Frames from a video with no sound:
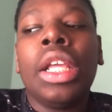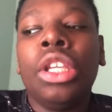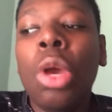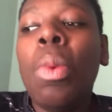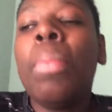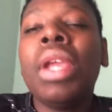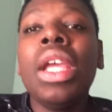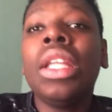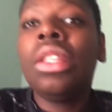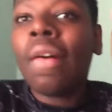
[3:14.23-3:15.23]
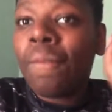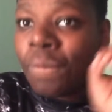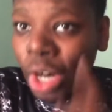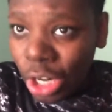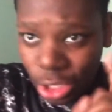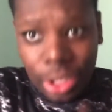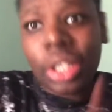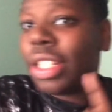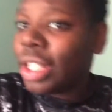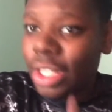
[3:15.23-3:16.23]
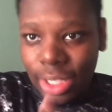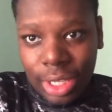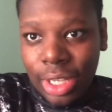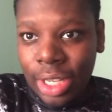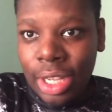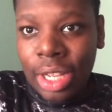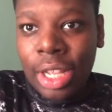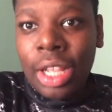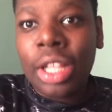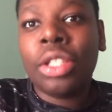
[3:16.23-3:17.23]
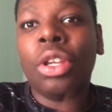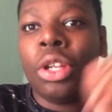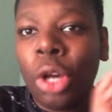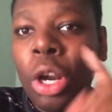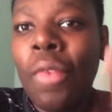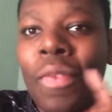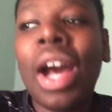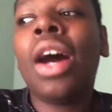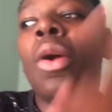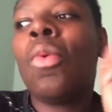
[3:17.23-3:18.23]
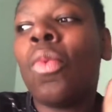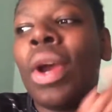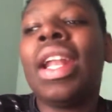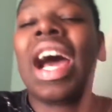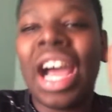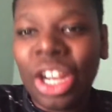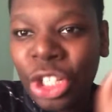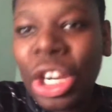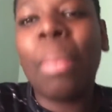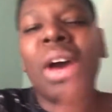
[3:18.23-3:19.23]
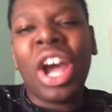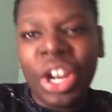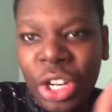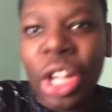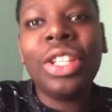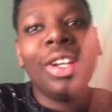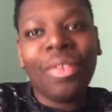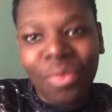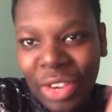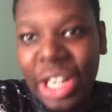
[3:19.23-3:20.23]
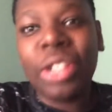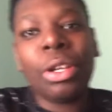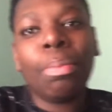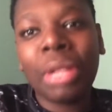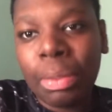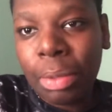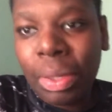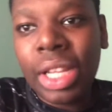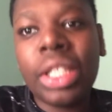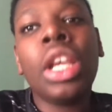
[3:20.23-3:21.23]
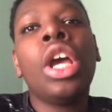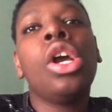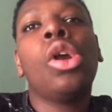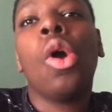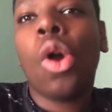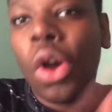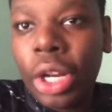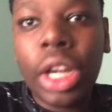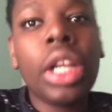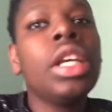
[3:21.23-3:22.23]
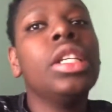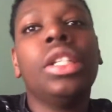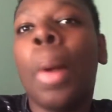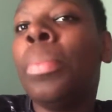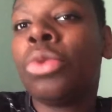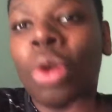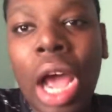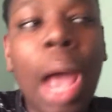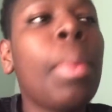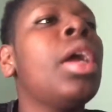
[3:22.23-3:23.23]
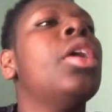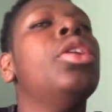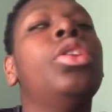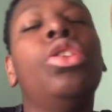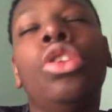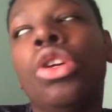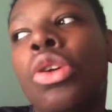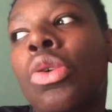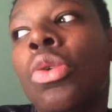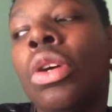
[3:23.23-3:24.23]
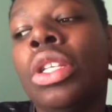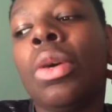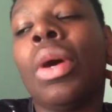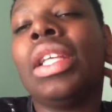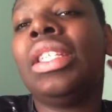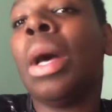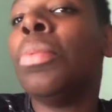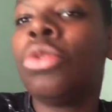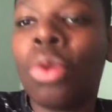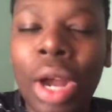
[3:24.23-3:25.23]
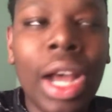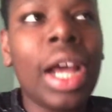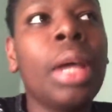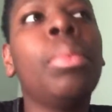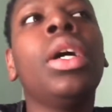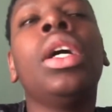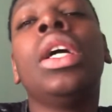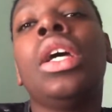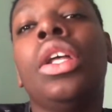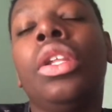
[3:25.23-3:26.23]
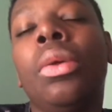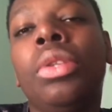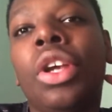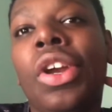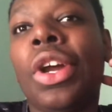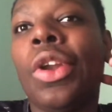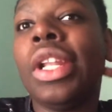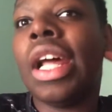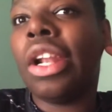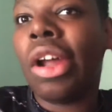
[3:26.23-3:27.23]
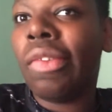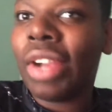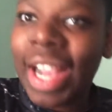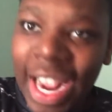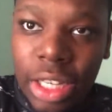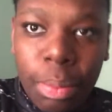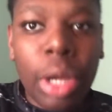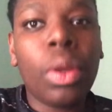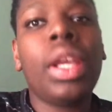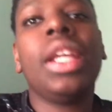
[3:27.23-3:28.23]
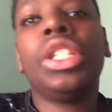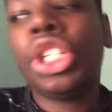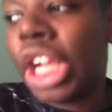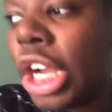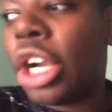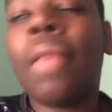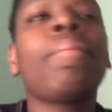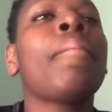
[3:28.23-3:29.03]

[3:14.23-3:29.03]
You will be the first to notify when I drop another video. So please, please go on there, subscribe, do so a subscribe, turn on the notification bell, hit share,